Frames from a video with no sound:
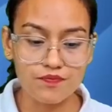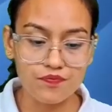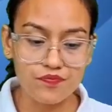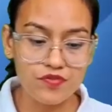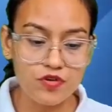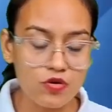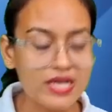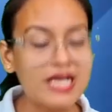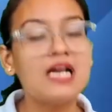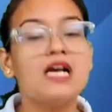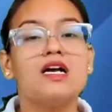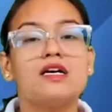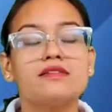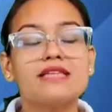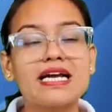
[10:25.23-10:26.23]
okay,
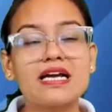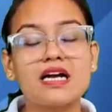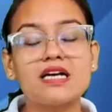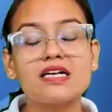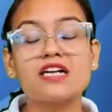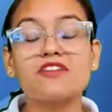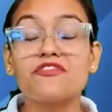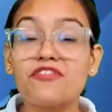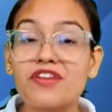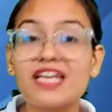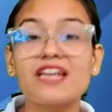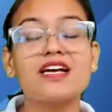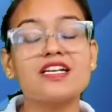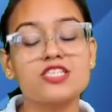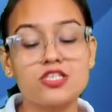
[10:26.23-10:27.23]
they conduct free
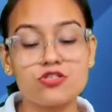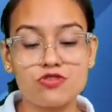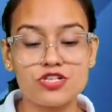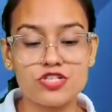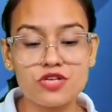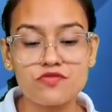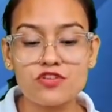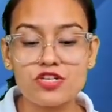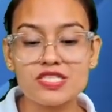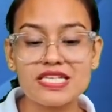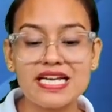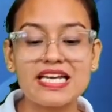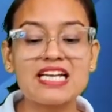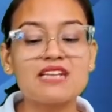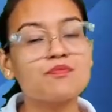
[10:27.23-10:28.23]
registration for sale
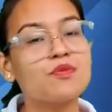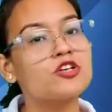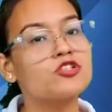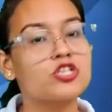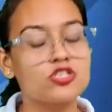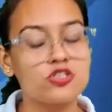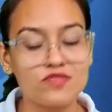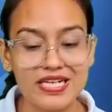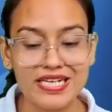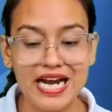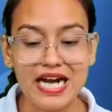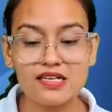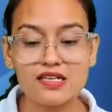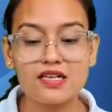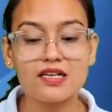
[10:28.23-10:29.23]
and purchase of the
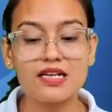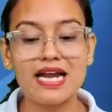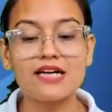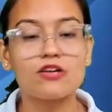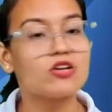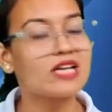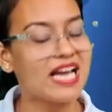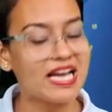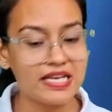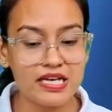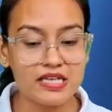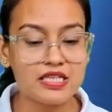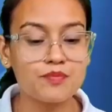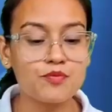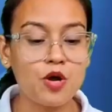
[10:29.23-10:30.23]
cattle, land or any other
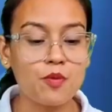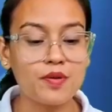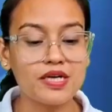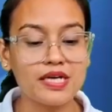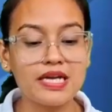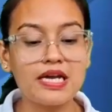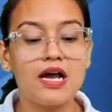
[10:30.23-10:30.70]
property.